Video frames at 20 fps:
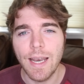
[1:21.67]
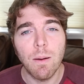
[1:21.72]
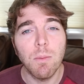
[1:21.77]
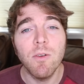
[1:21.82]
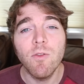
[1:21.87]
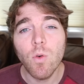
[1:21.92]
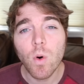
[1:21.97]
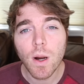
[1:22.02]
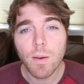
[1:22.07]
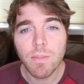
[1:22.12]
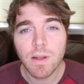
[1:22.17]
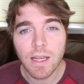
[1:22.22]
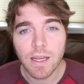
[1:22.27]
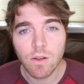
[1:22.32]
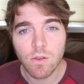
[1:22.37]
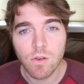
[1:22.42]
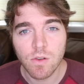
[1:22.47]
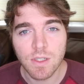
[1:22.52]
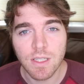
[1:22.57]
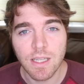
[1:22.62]
Now before I play
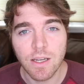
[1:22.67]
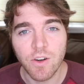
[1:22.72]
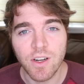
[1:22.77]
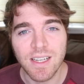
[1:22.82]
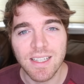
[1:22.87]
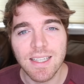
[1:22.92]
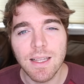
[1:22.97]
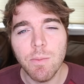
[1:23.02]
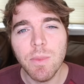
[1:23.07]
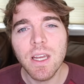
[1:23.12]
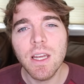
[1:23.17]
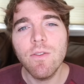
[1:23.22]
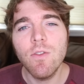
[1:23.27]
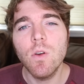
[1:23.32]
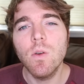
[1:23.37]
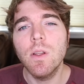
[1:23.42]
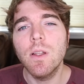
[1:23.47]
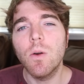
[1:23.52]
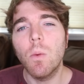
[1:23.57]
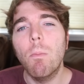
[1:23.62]
you those lyrics, let me give
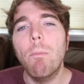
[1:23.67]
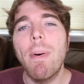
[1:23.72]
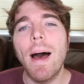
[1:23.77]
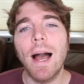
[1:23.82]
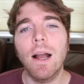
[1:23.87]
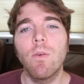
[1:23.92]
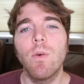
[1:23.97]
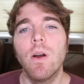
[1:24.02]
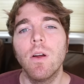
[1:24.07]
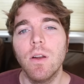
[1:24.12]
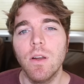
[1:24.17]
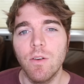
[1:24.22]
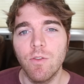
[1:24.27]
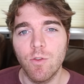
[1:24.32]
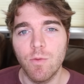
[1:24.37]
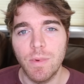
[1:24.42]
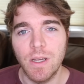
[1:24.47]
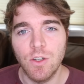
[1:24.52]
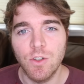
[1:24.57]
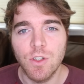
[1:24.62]
you a little background
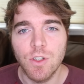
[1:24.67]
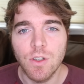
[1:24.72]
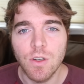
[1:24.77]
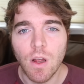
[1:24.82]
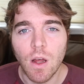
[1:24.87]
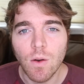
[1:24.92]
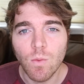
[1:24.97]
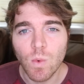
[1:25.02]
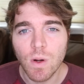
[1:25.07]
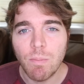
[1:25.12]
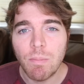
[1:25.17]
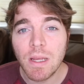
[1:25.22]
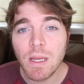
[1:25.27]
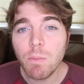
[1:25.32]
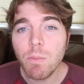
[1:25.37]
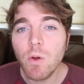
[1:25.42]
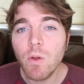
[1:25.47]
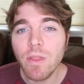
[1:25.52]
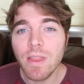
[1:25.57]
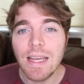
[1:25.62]
information on what
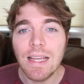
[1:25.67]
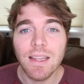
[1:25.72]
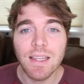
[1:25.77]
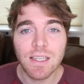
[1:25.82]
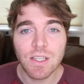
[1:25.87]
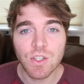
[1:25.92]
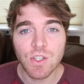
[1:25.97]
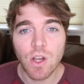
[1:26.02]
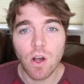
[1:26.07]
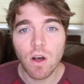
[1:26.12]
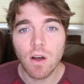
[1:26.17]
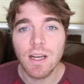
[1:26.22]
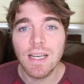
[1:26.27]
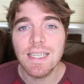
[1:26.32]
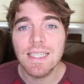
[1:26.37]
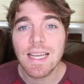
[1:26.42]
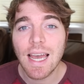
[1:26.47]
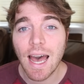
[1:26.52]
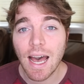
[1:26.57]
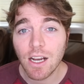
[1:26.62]
people think this song
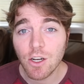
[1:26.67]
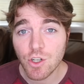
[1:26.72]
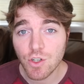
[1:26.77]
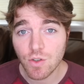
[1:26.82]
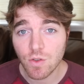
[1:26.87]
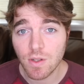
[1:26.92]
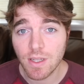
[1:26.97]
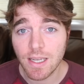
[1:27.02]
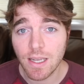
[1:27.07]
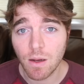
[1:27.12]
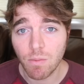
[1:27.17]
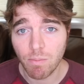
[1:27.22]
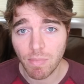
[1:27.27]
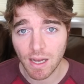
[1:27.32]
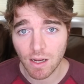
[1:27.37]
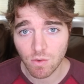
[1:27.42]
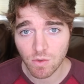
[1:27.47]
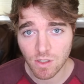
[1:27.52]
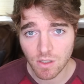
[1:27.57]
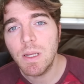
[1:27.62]
is actually
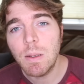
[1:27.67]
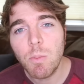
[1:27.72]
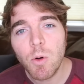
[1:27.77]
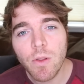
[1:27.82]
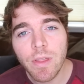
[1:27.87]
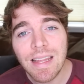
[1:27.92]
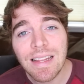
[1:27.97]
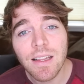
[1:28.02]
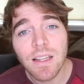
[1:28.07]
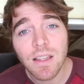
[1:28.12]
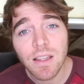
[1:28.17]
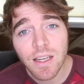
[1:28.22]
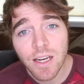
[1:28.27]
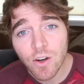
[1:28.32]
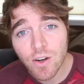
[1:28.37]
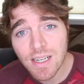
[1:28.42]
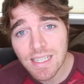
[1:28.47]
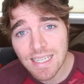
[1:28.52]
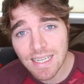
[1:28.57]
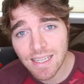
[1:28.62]
about. People think the
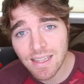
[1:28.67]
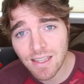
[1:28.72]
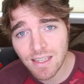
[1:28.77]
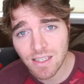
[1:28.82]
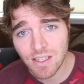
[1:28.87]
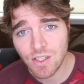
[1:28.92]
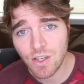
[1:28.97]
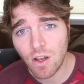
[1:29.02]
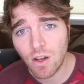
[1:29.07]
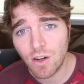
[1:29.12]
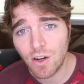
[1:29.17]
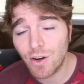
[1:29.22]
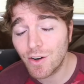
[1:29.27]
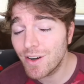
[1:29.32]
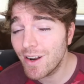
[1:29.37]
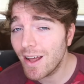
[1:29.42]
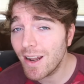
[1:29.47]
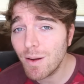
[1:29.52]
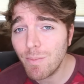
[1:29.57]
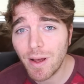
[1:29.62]
lyrics in this song
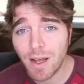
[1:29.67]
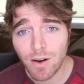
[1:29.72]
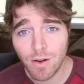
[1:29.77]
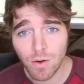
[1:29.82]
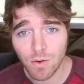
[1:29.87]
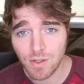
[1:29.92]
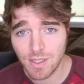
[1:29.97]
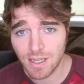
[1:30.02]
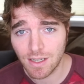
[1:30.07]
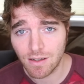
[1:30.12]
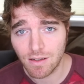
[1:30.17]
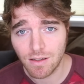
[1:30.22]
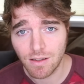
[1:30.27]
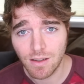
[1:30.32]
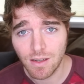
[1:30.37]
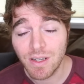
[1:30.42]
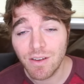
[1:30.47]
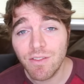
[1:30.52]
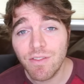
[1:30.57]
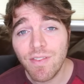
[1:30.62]
are not about a hotel,
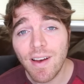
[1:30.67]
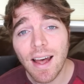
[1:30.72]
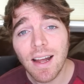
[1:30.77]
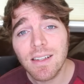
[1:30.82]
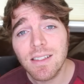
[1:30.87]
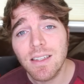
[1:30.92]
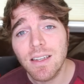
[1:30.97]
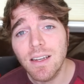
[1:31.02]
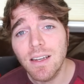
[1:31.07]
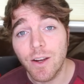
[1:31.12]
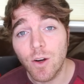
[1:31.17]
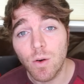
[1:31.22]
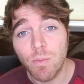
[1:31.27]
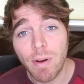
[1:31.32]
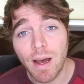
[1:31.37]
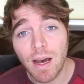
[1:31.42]
but in fact, they're